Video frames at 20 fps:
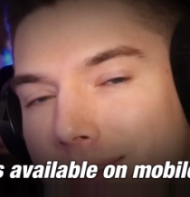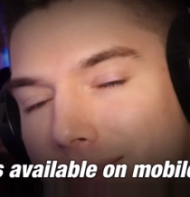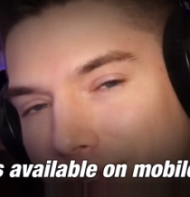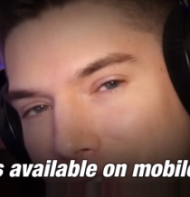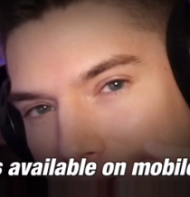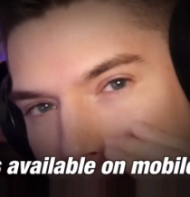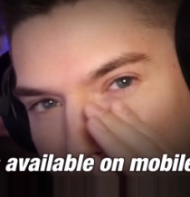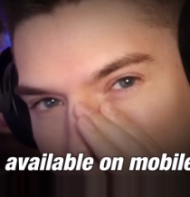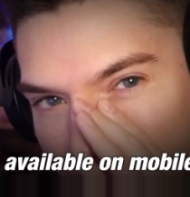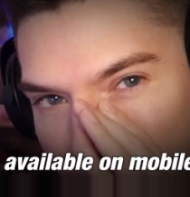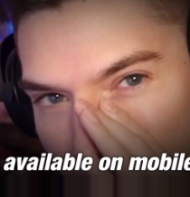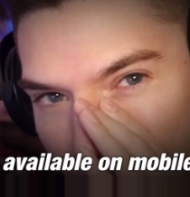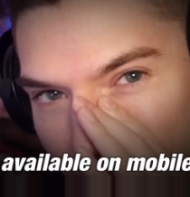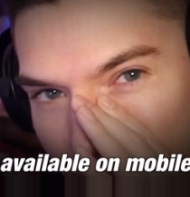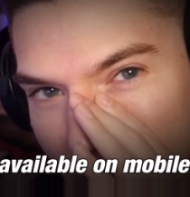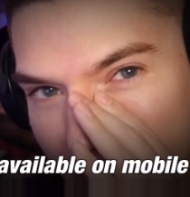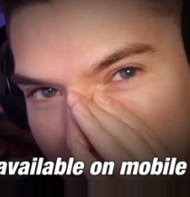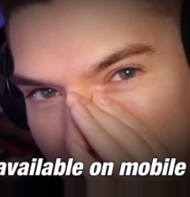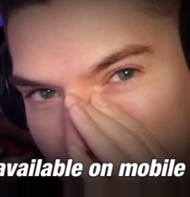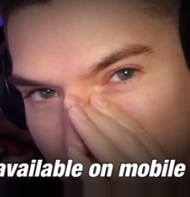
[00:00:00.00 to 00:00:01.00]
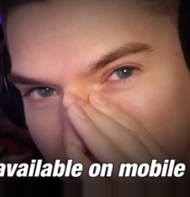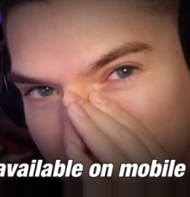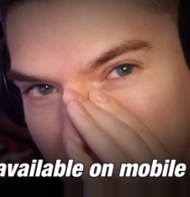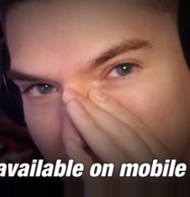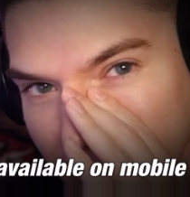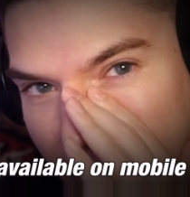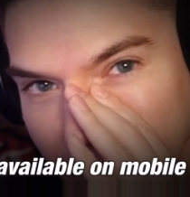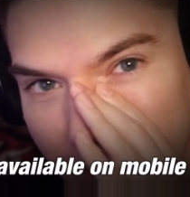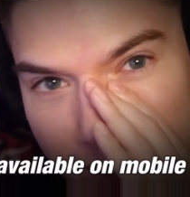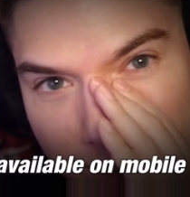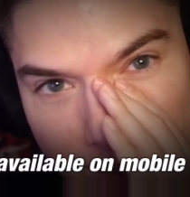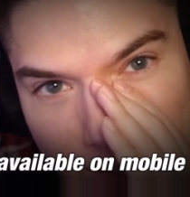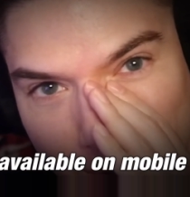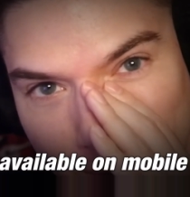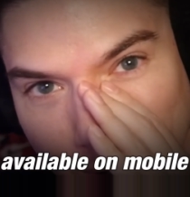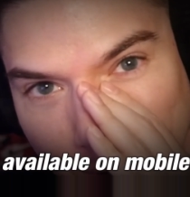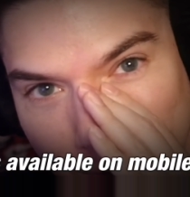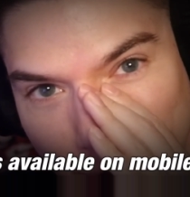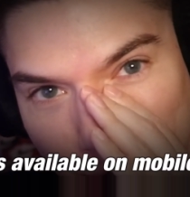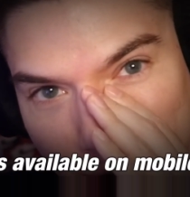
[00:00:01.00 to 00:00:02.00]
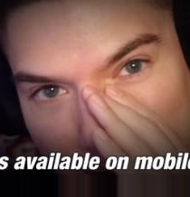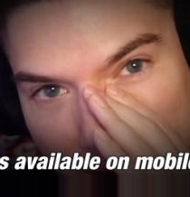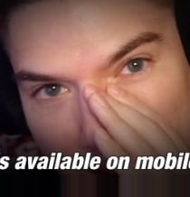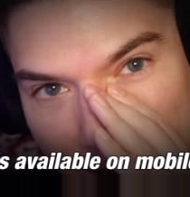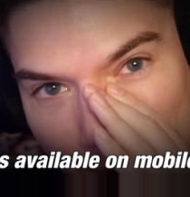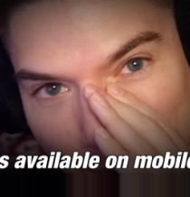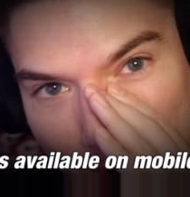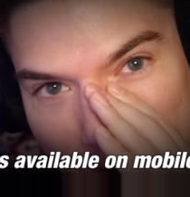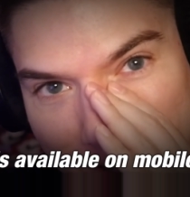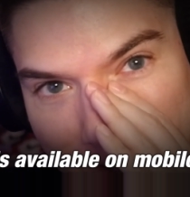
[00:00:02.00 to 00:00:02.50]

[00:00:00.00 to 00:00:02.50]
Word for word: available on mobile and PC, so go try it out. Why